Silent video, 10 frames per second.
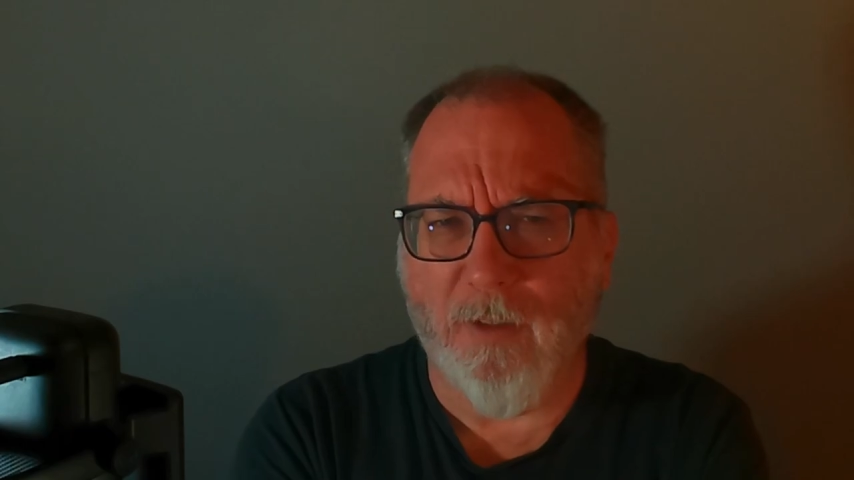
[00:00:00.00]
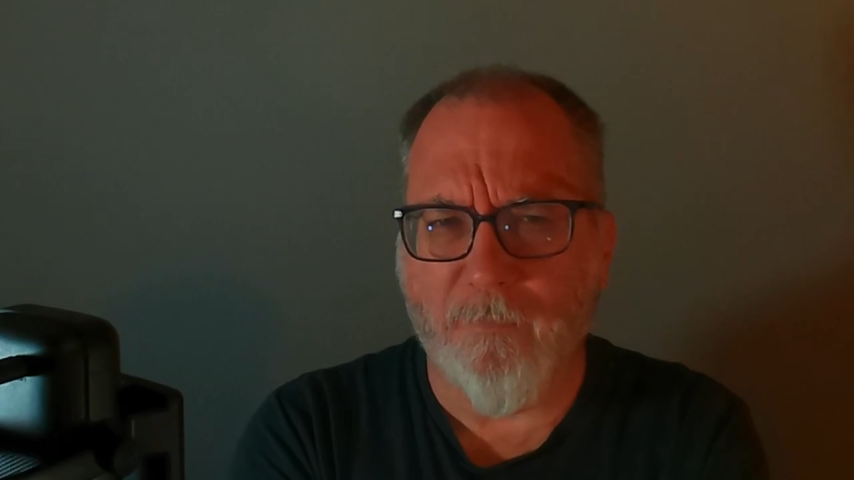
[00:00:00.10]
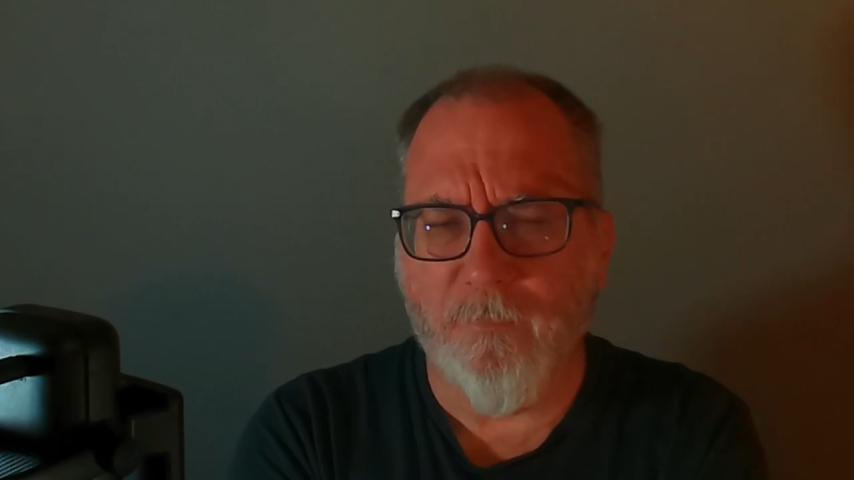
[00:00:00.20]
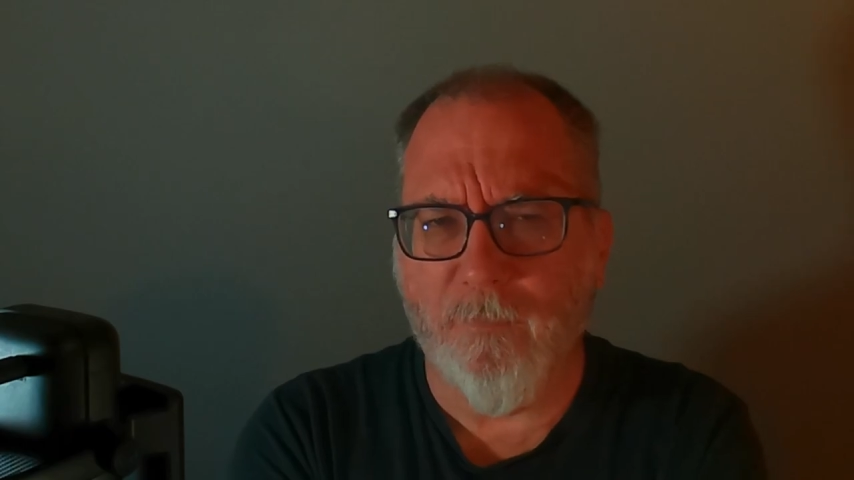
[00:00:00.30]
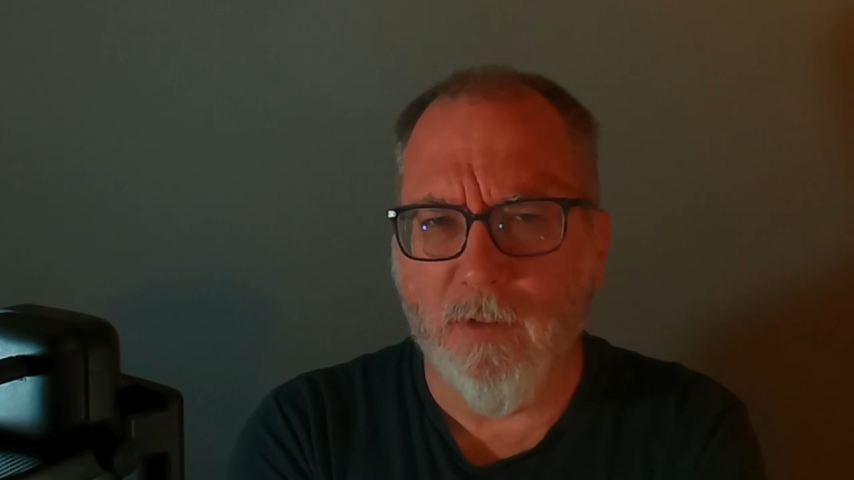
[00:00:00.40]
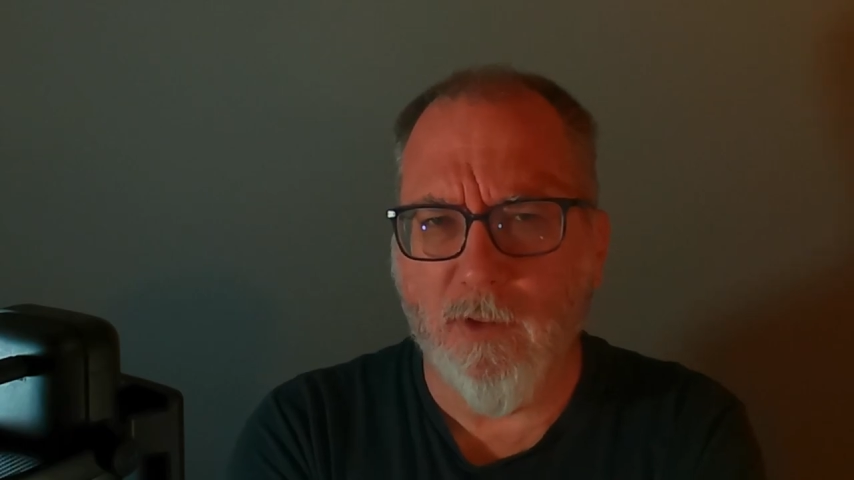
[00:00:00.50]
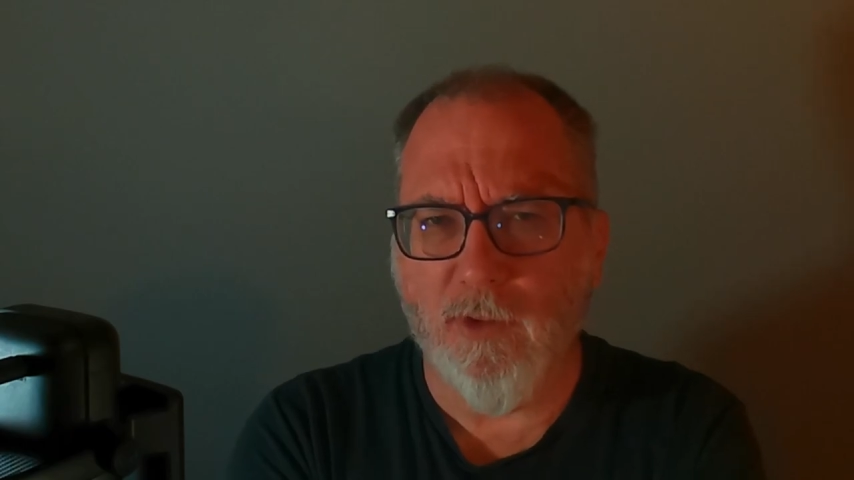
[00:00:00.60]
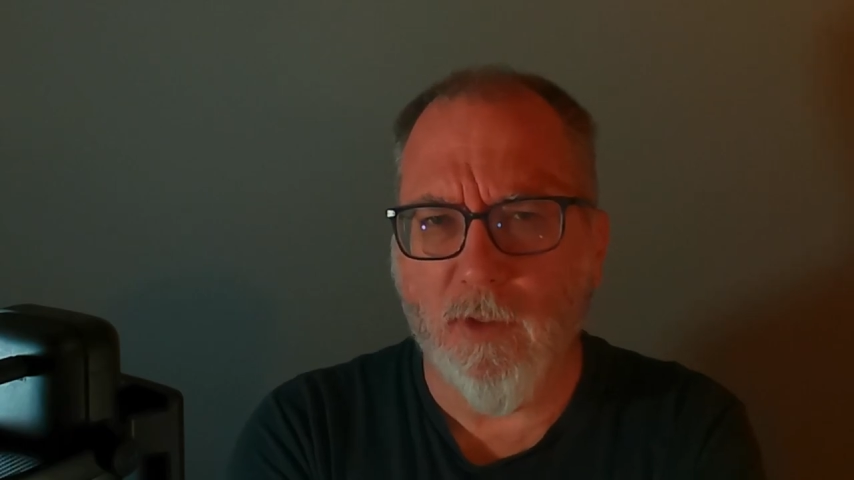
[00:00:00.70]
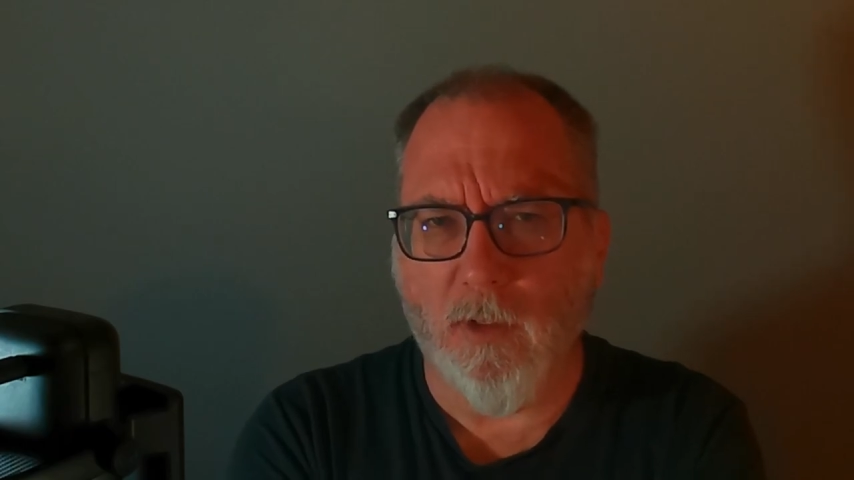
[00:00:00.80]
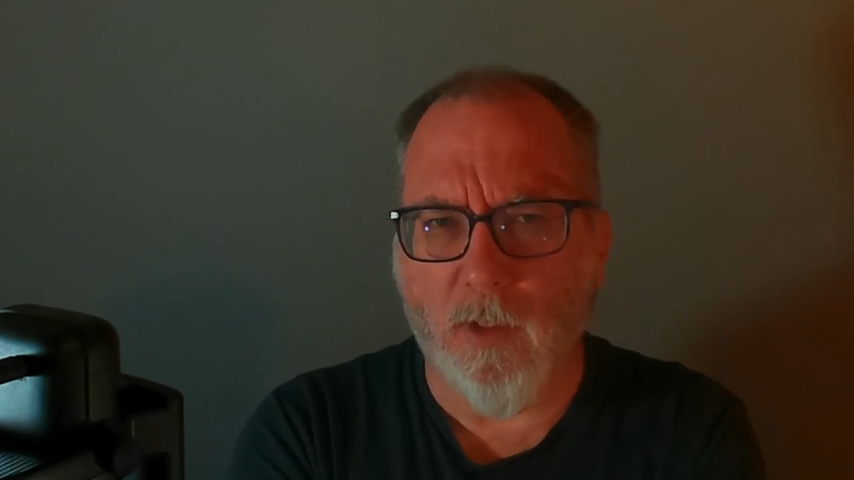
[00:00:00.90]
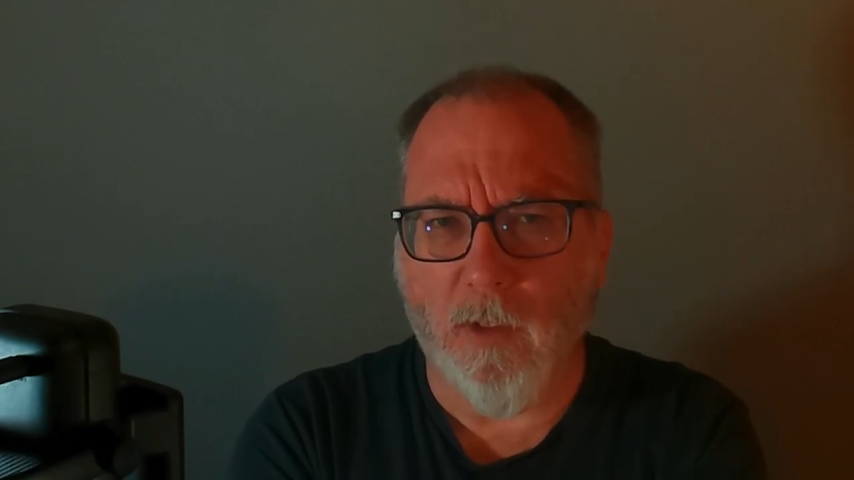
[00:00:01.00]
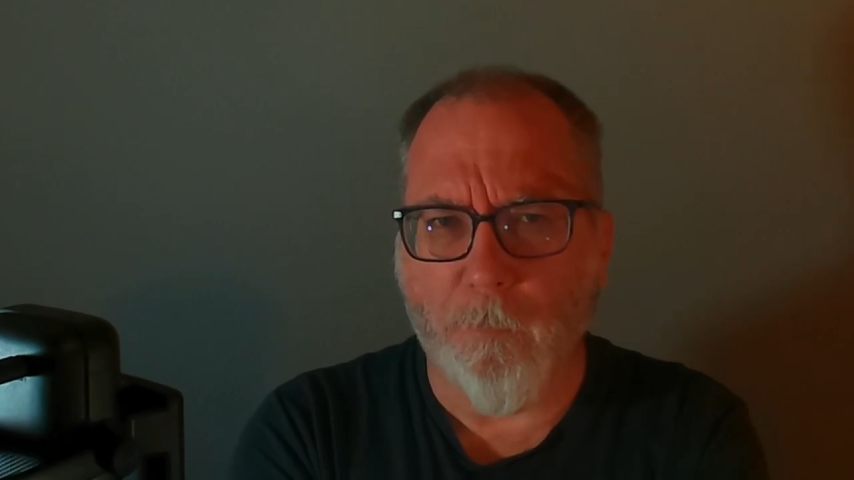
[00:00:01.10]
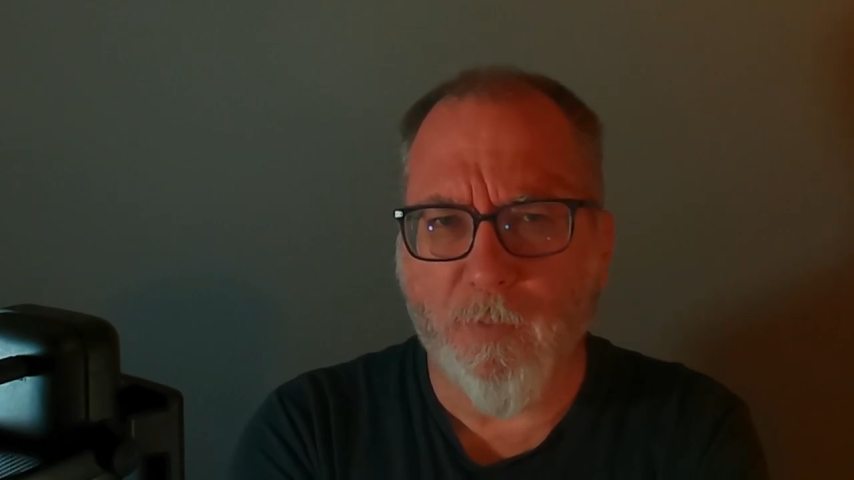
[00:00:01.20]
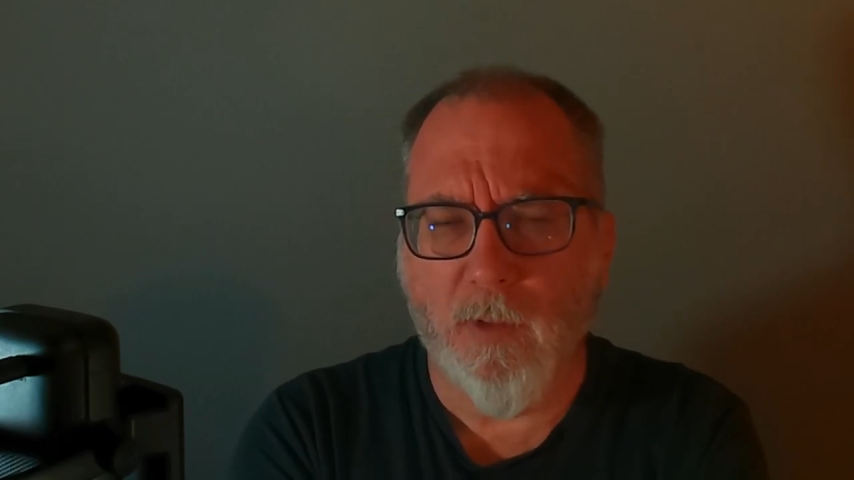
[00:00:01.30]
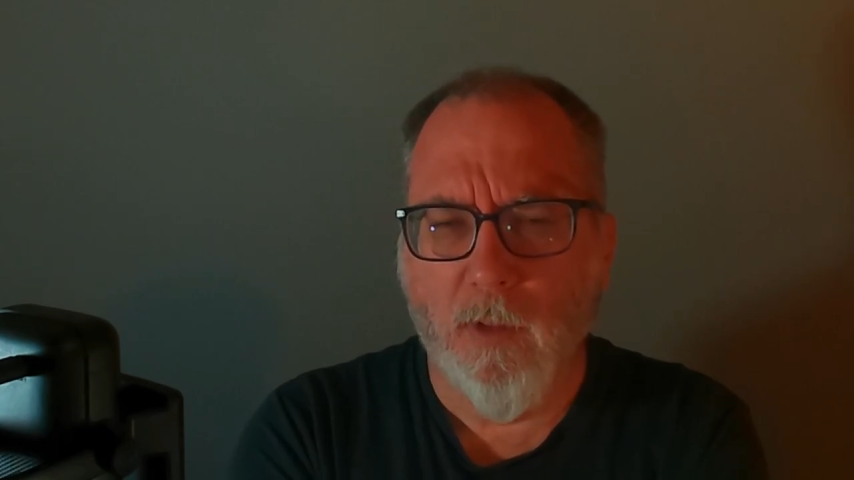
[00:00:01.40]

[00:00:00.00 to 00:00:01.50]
I finished up